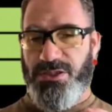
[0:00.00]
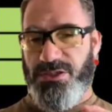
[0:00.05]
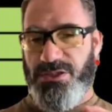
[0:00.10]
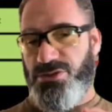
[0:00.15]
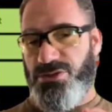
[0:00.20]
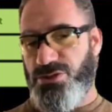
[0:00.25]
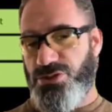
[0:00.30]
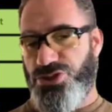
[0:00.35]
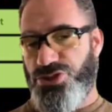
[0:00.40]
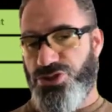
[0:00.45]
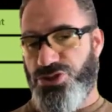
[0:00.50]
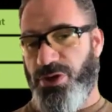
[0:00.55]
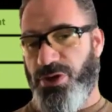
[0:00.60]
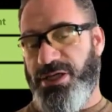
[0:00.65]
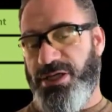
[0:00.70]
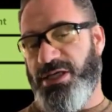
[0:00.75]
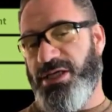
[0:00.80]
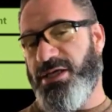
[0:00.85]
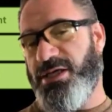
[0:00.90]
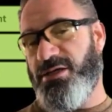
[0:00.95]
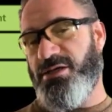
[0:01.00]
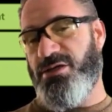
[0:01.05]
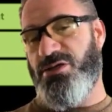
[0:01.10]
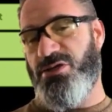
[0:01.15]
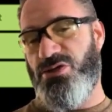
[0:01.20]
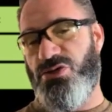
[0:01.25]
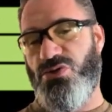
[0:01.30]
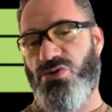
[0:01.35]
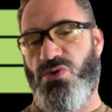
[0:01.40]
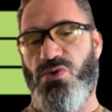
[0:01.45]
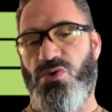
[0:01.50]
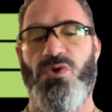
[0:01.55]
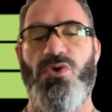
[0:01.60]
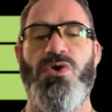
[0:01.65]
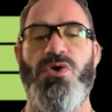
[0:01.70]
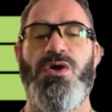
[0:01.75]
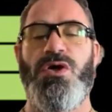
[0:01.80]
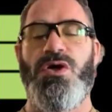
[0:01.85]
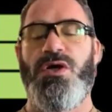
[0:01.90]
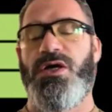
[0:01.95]
to join in
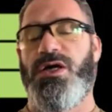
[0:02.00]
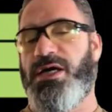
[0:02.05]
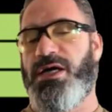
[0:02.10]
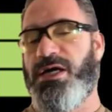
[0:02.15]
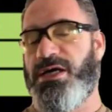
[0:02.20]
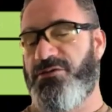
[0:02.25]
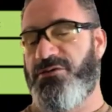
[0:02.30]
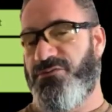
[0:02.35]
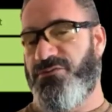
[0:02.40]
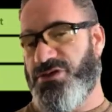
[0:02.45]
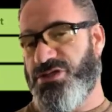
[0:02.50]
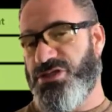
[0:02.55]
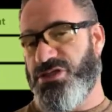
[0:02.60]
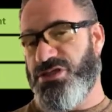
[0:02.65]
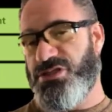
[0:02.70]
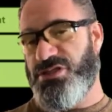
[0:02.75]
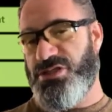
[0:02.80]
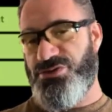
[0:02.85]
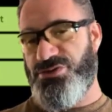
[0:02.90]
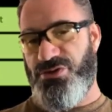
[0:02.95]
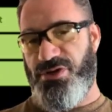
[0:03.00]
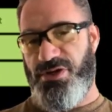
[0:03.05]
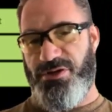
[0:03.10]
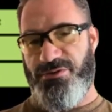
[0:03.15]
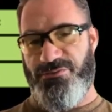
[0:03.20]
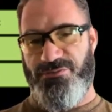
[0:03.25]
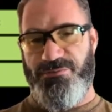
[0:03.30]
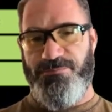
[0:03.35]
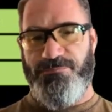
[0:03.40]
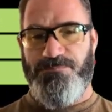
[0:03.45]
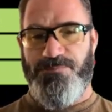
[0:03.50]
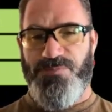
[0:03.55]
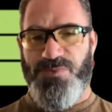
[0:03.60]
your efficiency drive.